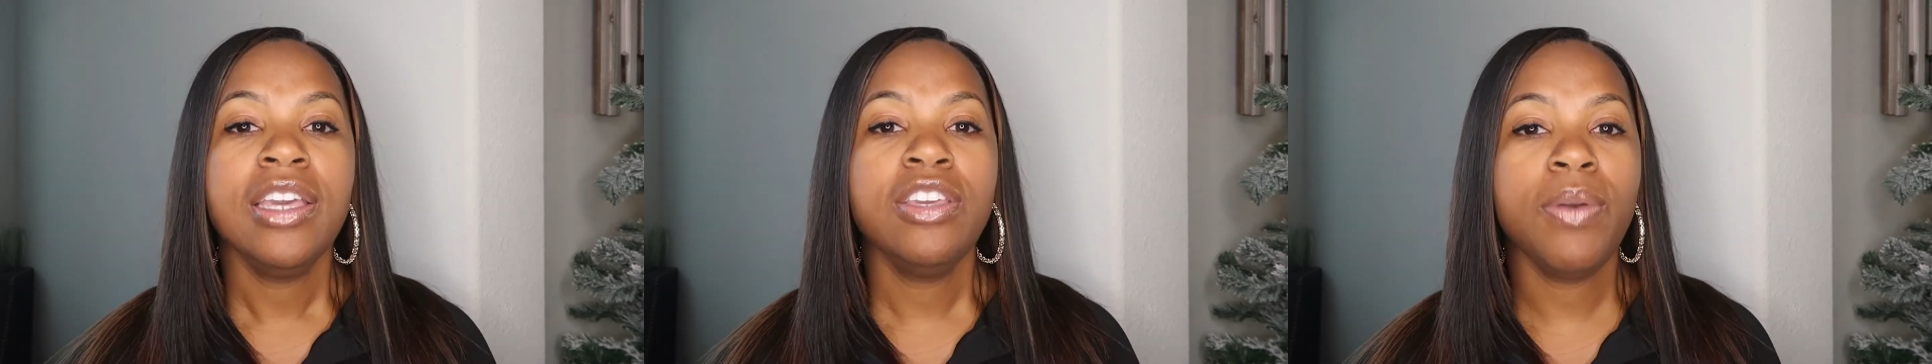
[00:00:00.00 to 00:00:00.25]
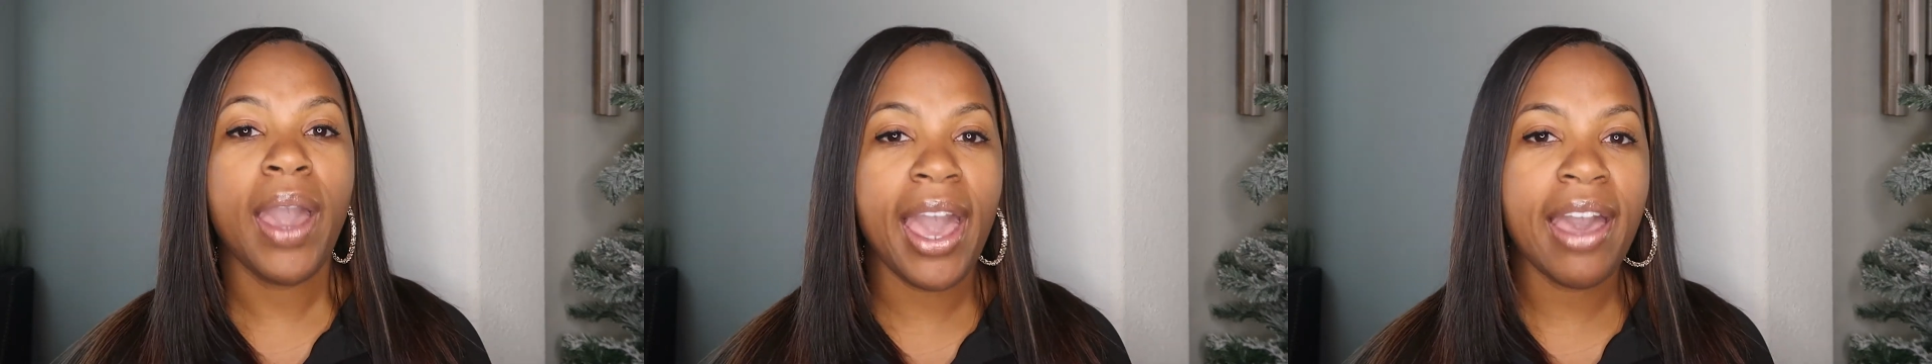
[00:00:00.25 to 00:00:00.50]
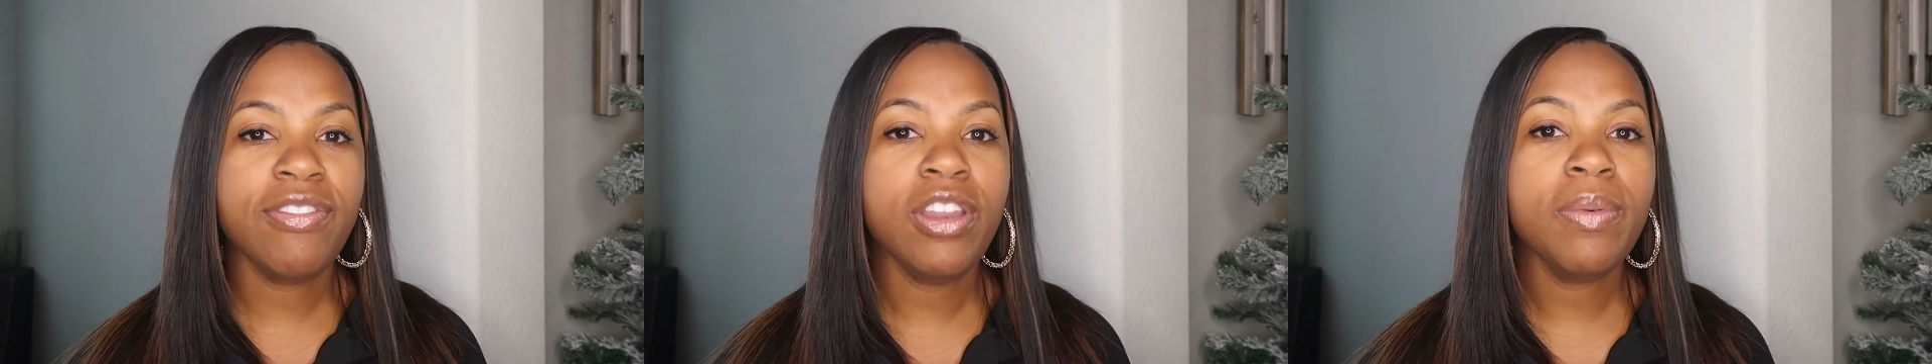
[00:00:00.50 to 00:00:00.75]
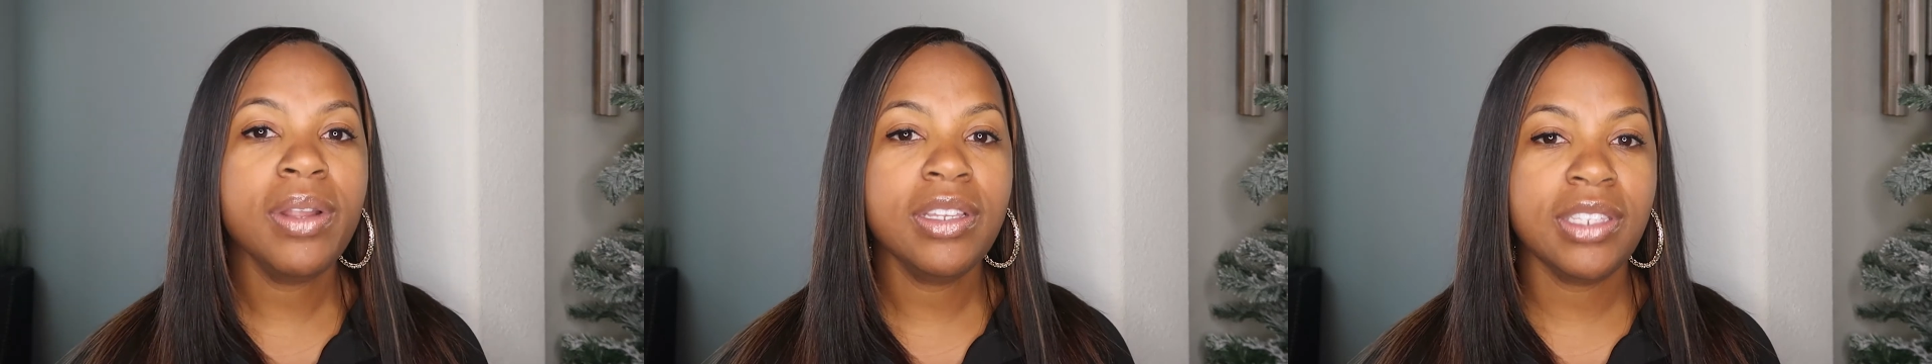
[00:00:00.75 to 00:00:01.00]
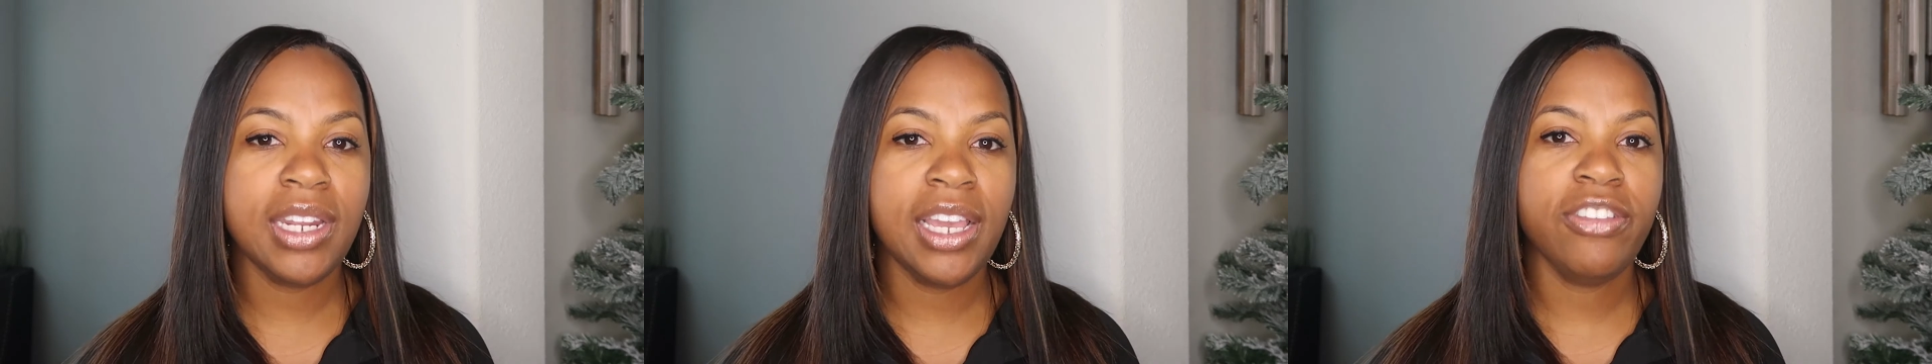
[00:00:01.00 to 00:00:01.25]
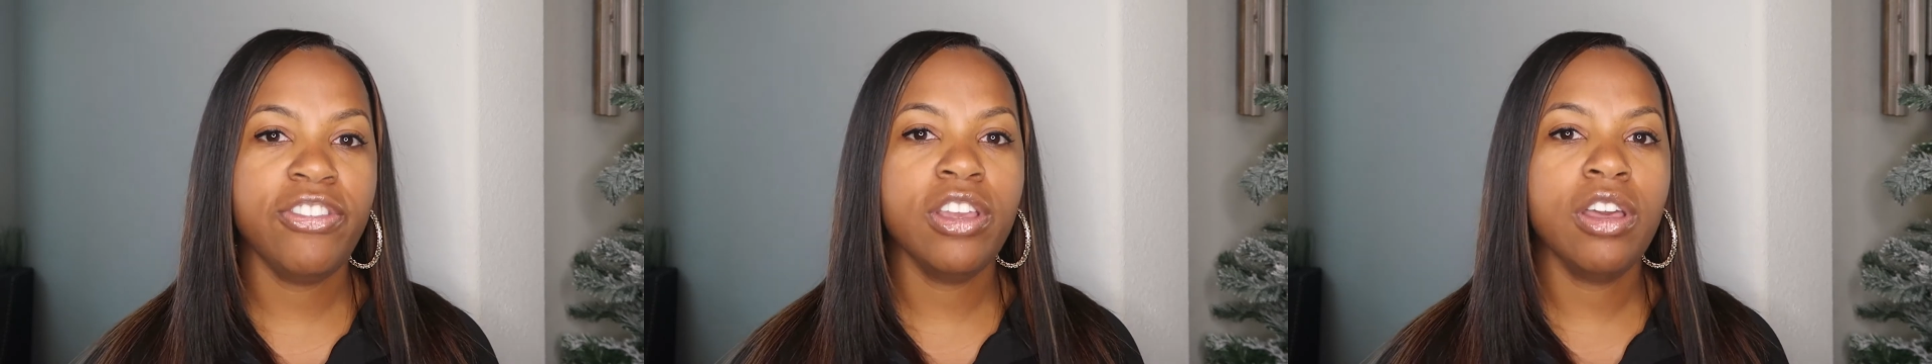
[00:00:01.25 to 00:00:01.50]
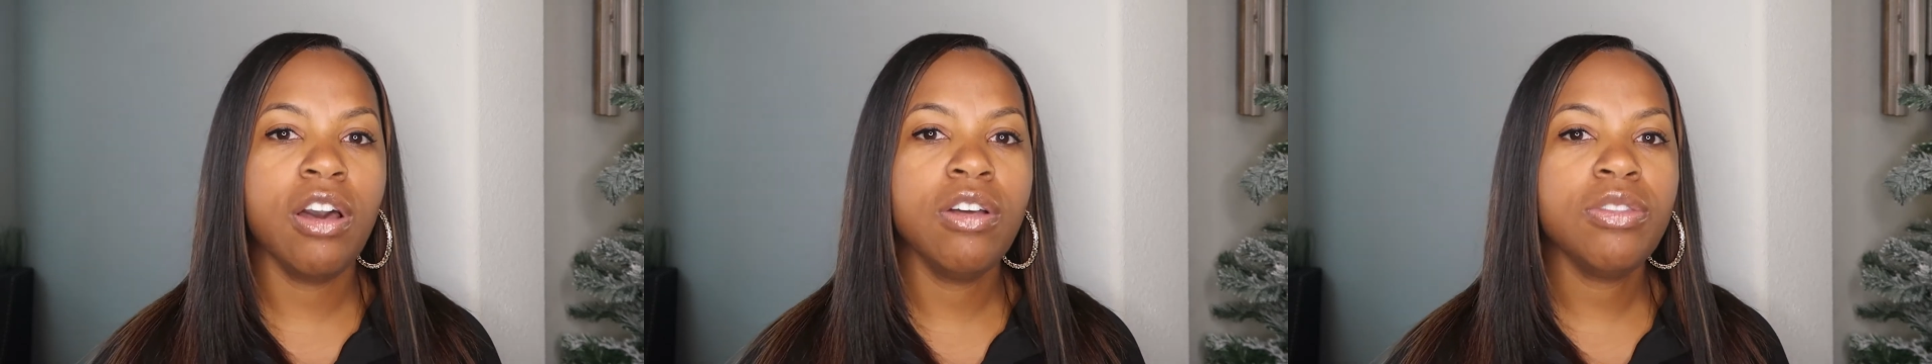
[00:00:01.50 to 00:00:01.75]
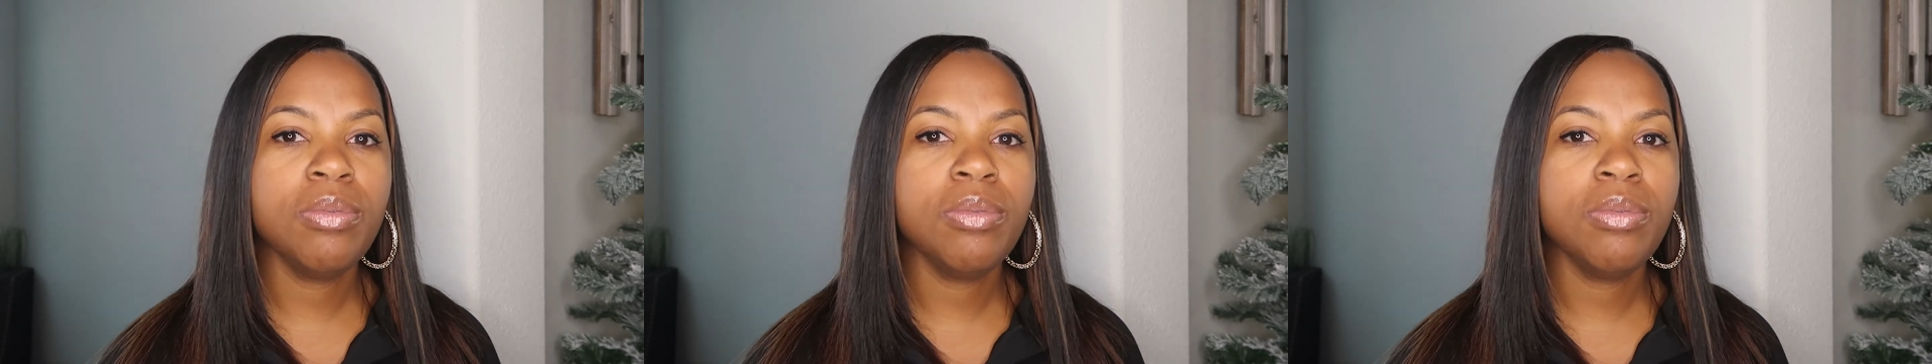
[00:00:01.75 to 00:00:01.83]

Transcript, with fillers: You have your real estate agent go